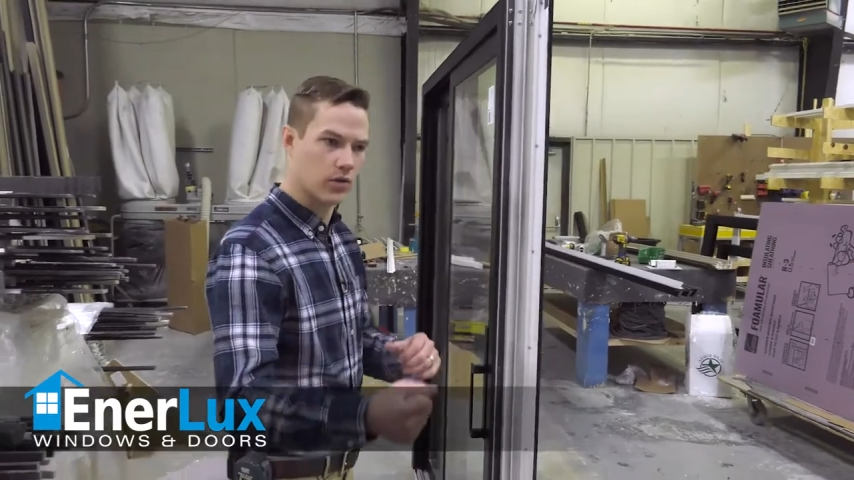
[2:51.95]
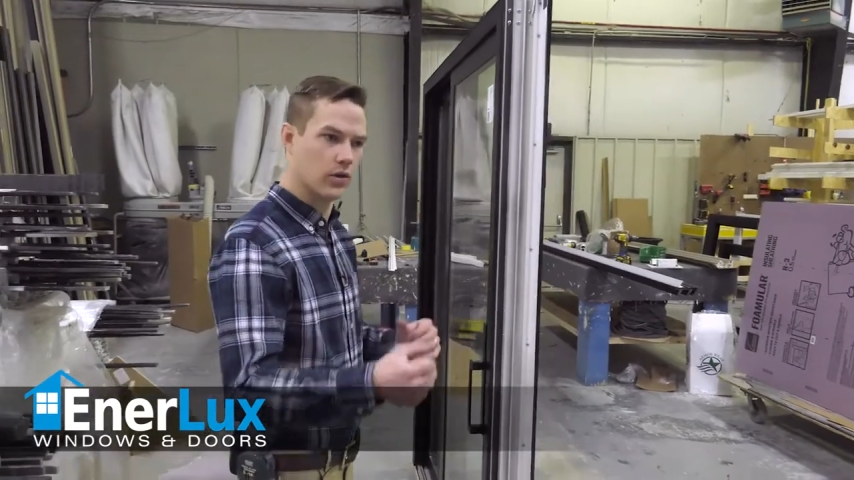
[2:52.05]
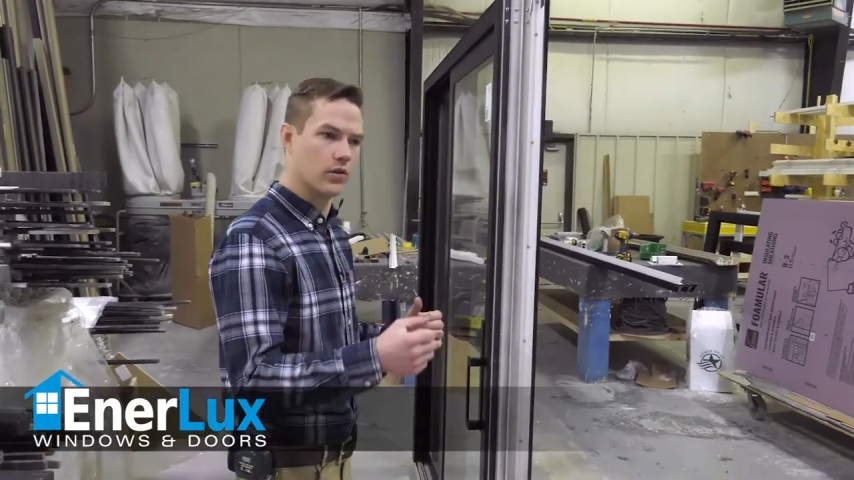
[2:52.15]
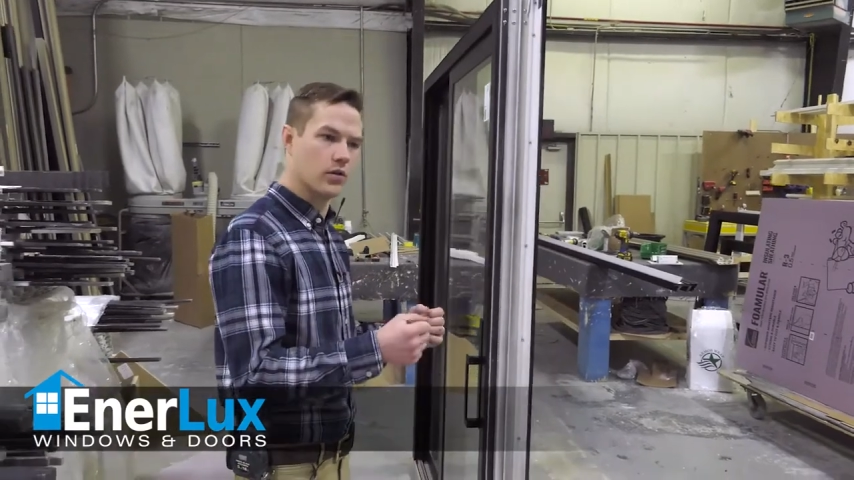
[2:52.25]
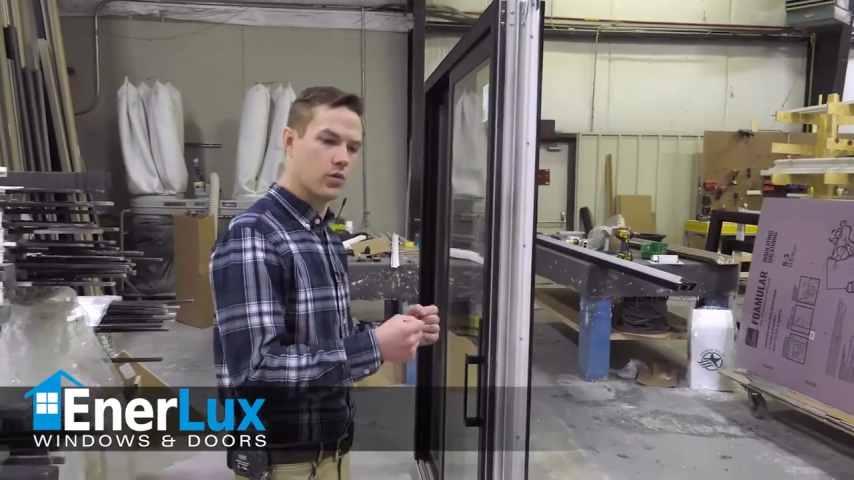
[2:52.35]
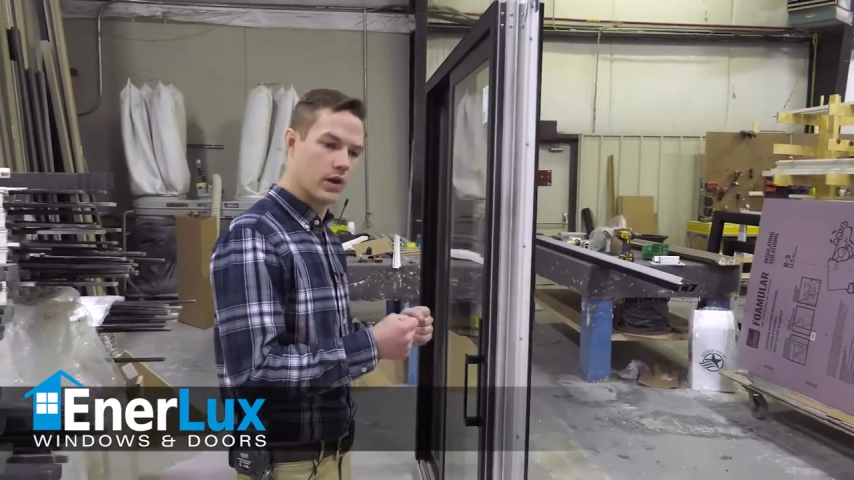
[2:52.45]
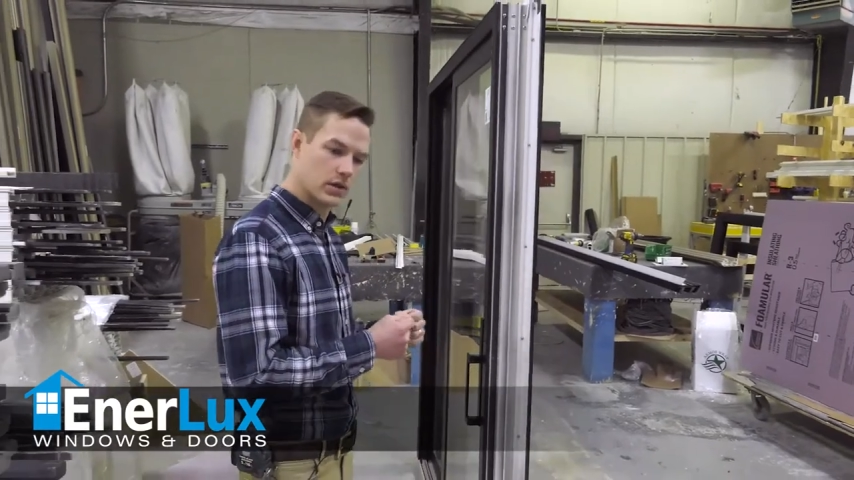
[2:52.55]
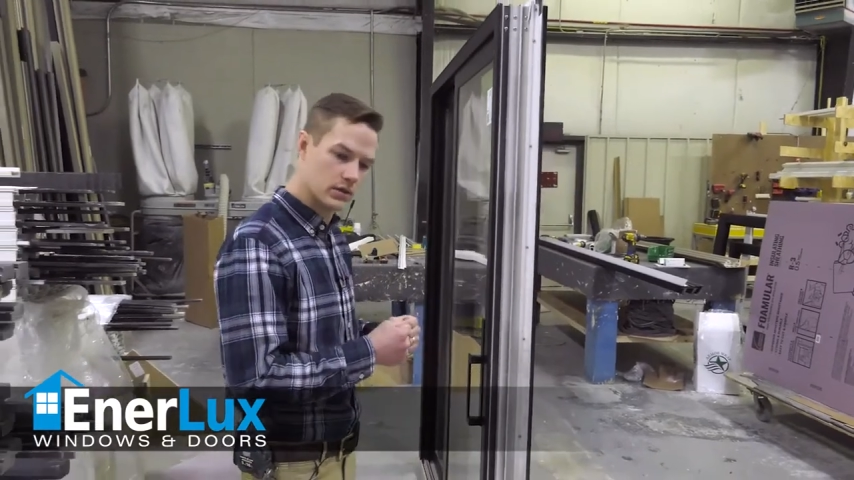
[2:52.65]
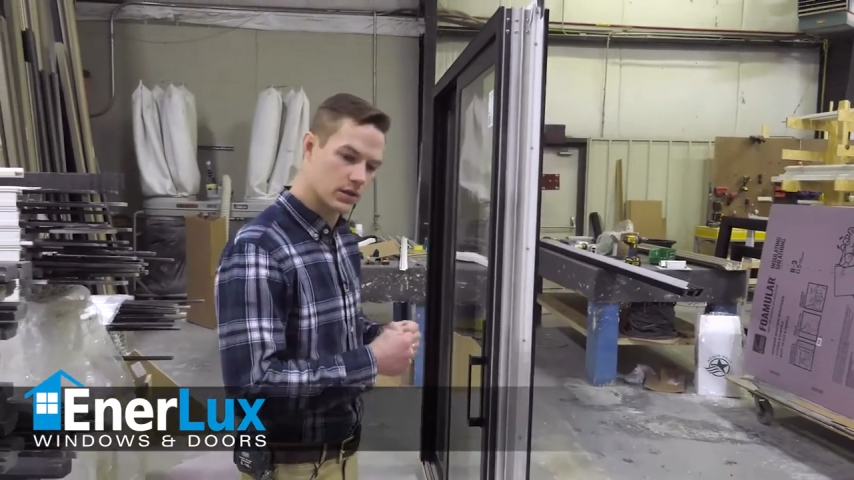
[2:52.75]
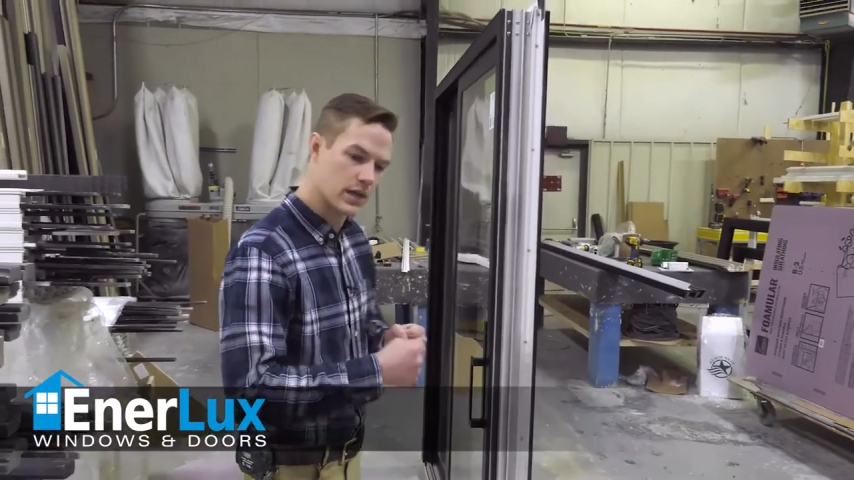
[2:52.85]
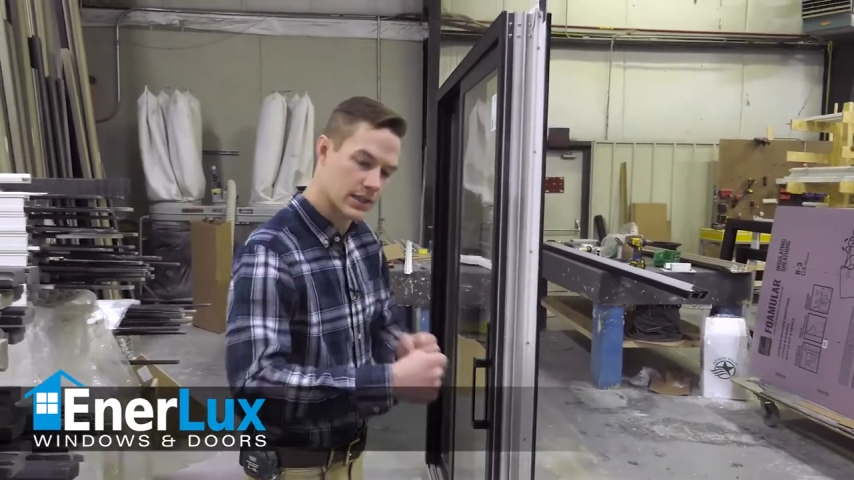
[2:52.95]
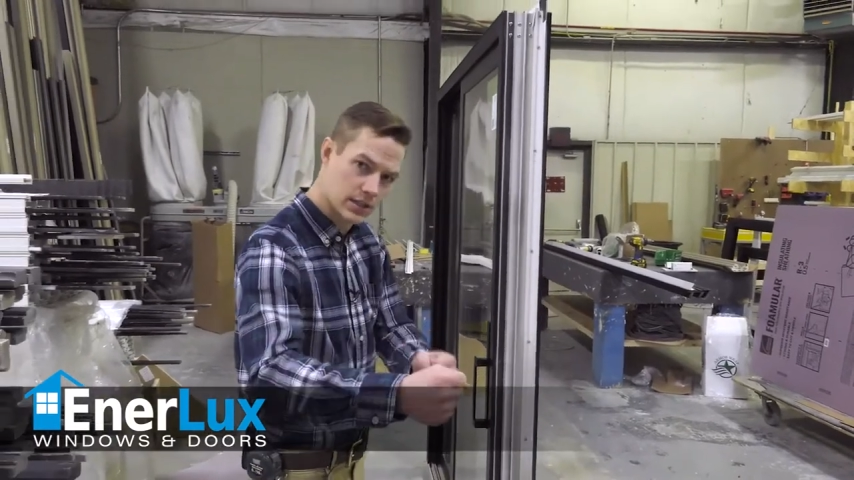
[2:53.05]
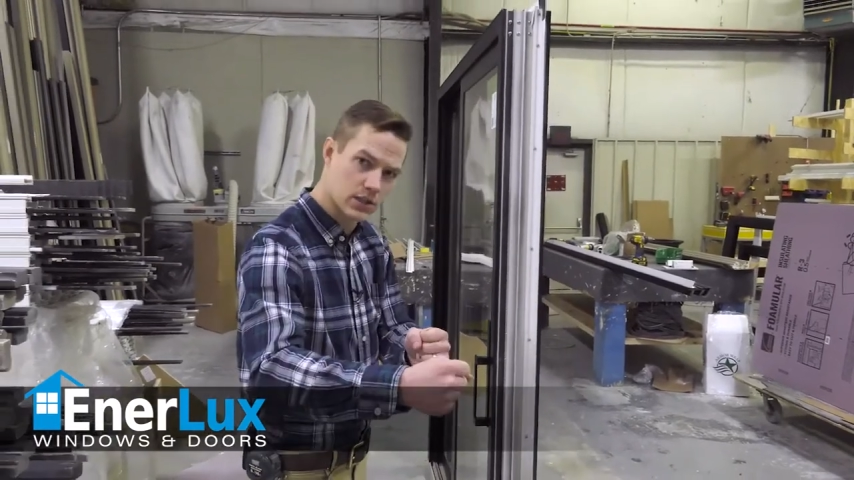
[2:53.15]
when it hits